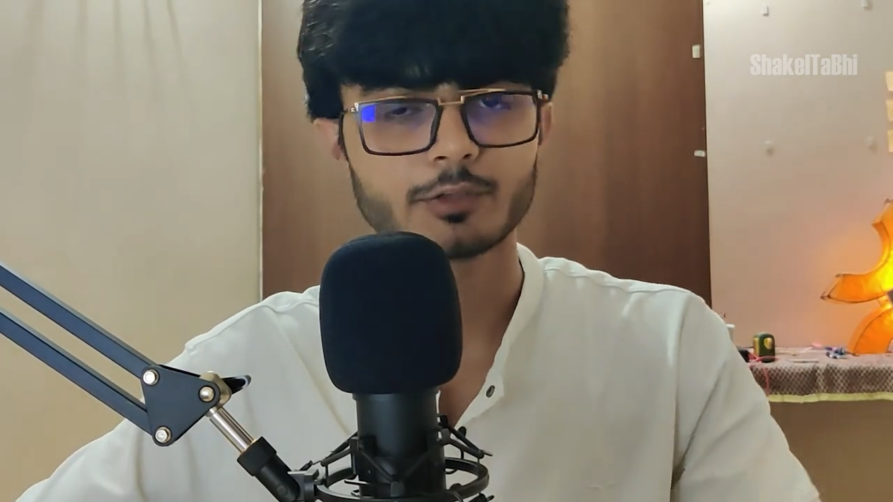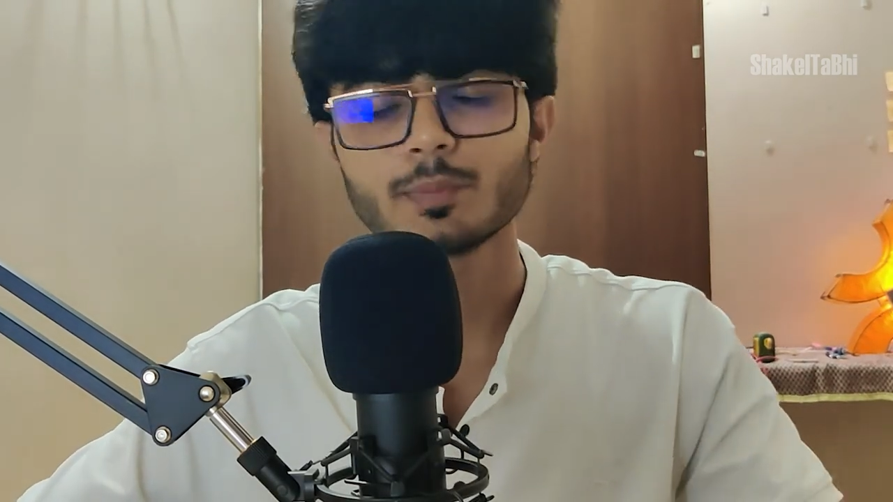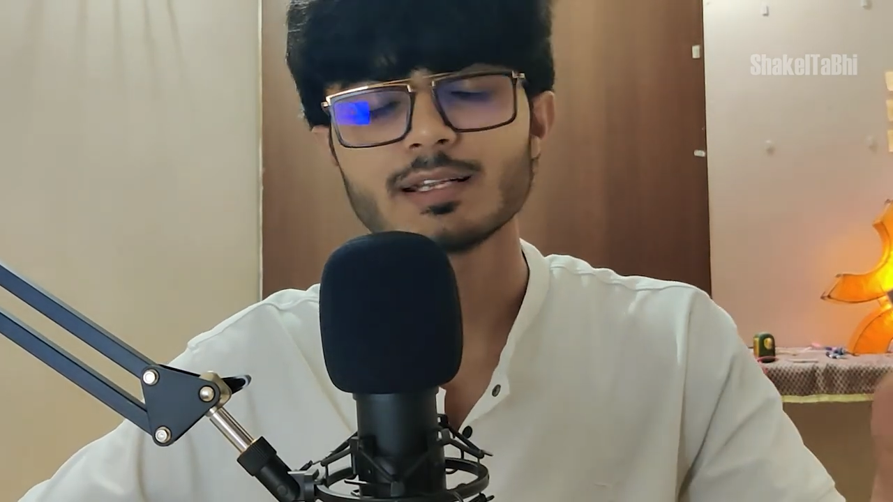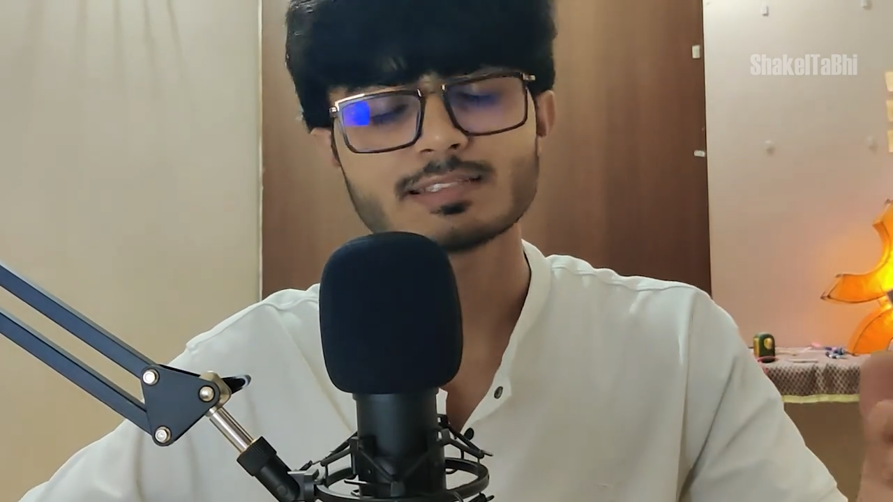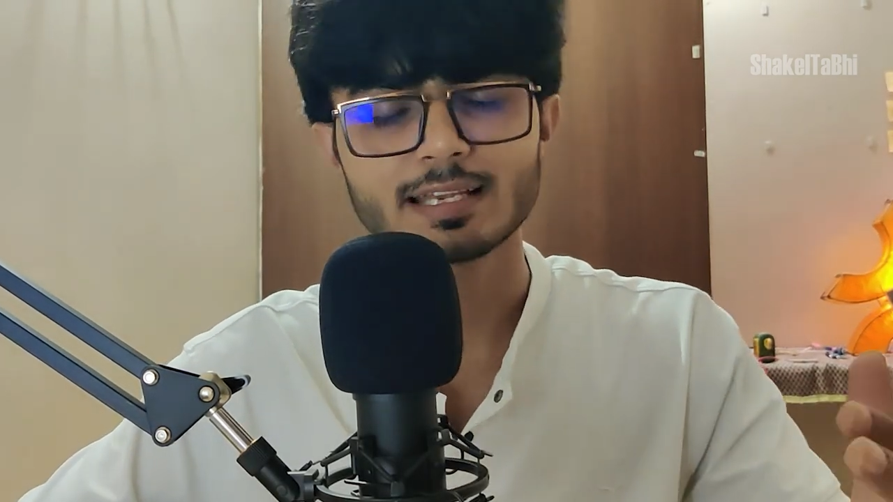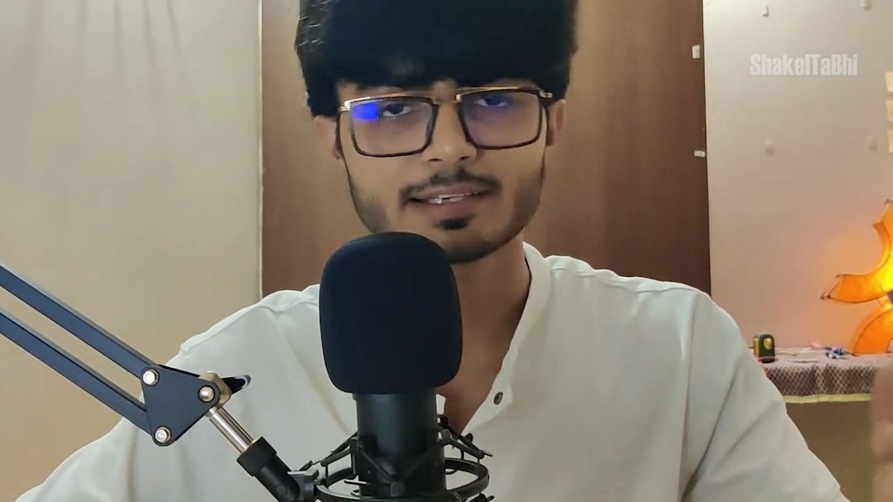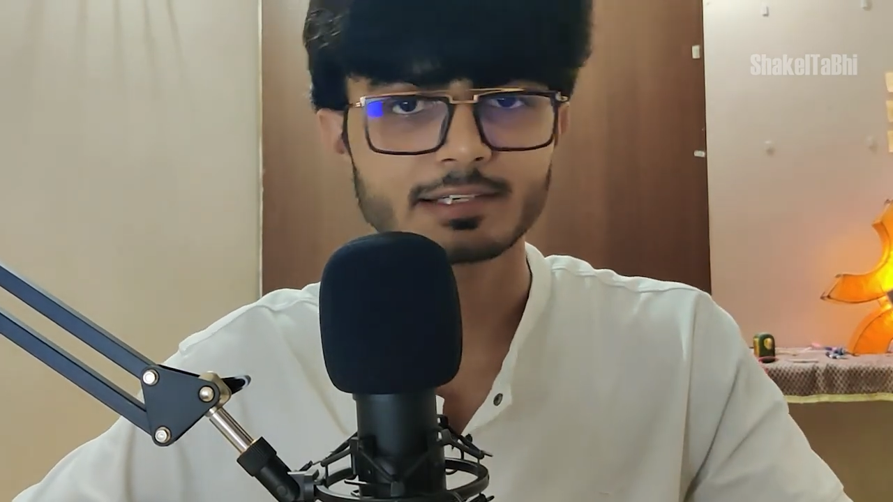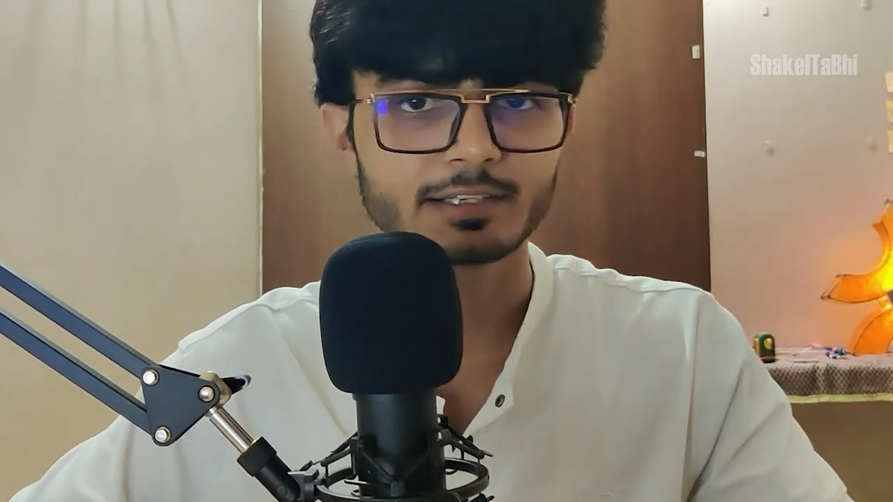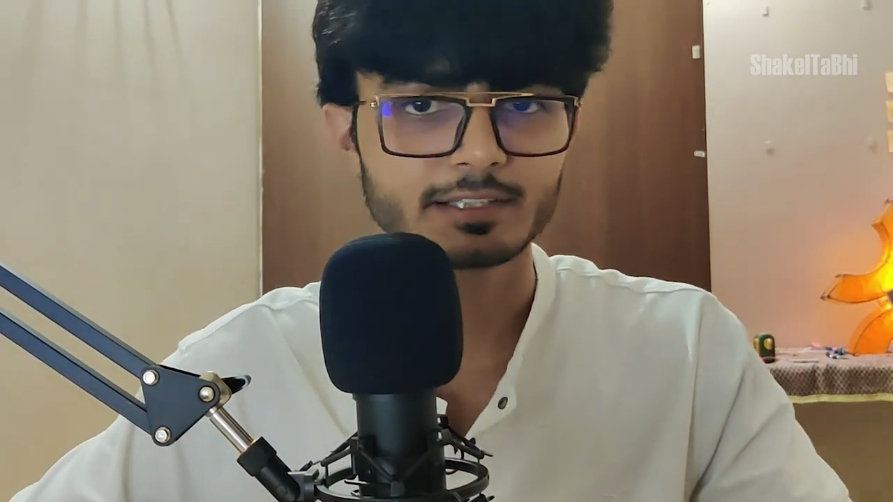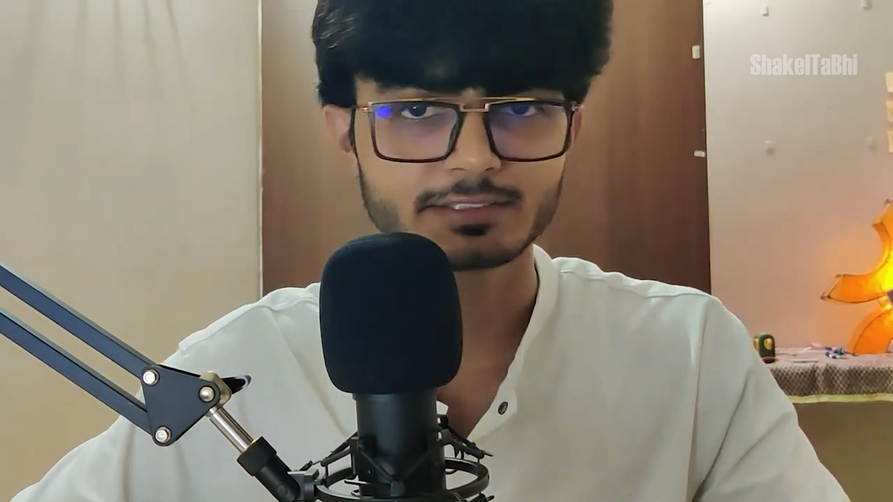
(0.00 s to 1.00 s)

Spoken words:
Human Centered